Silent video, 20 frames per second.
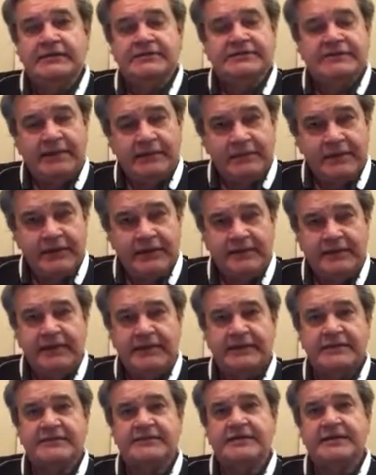some of the
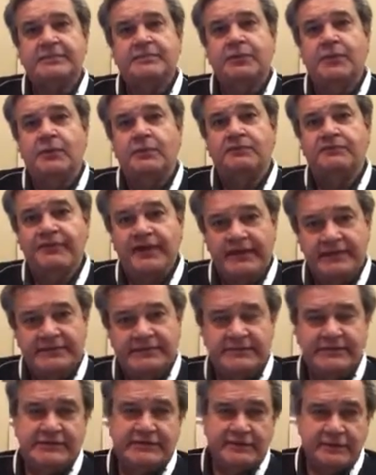things that Pope
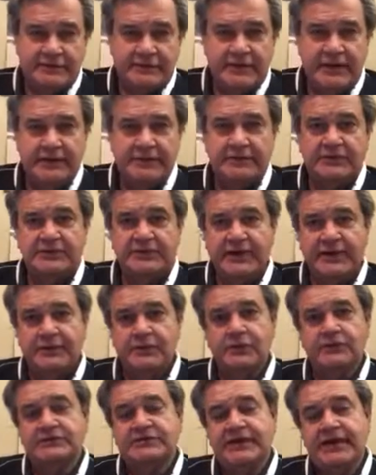Francis from time to
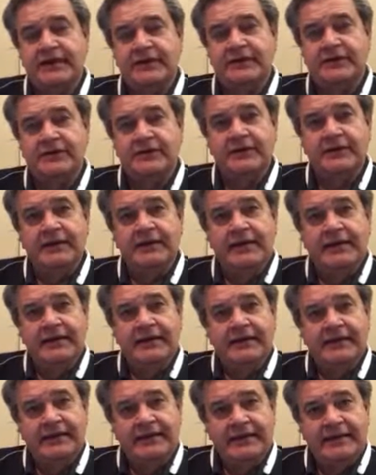time will say. You know,
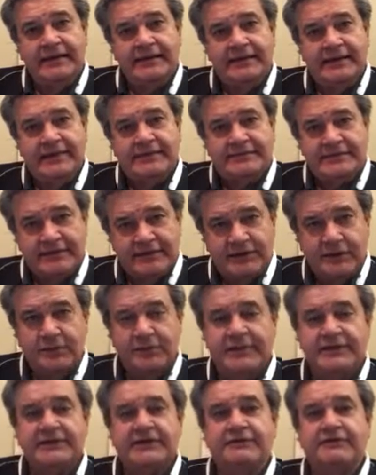it's a little
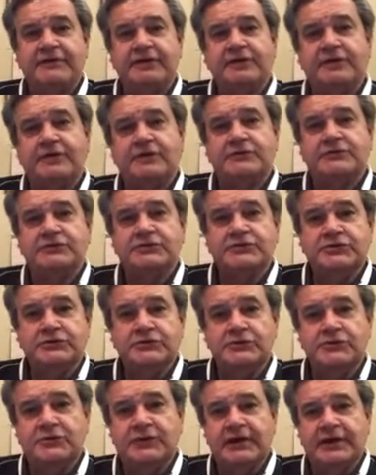bit difficult
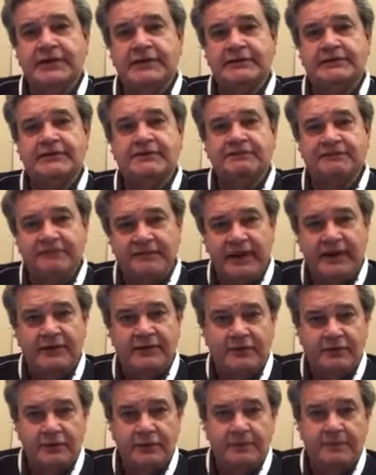to
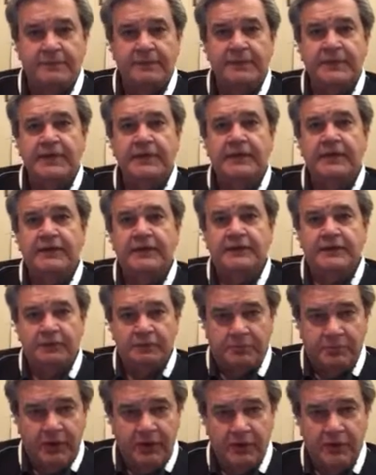follow
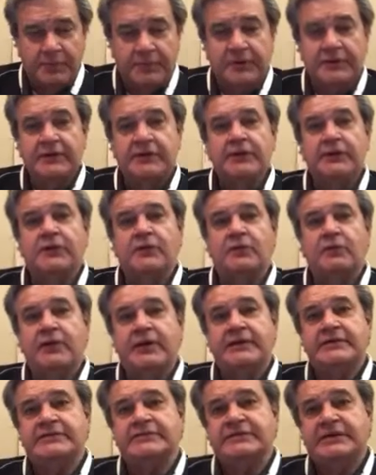the Pope
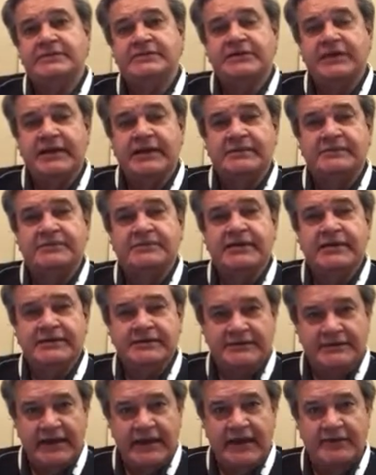when sometimes
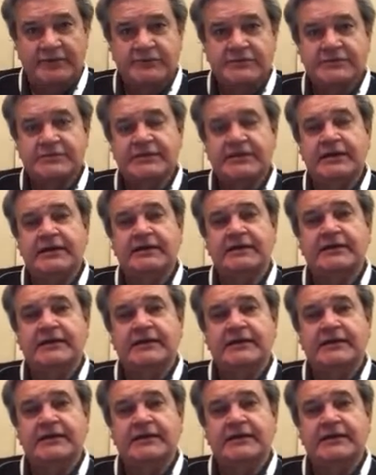he sounds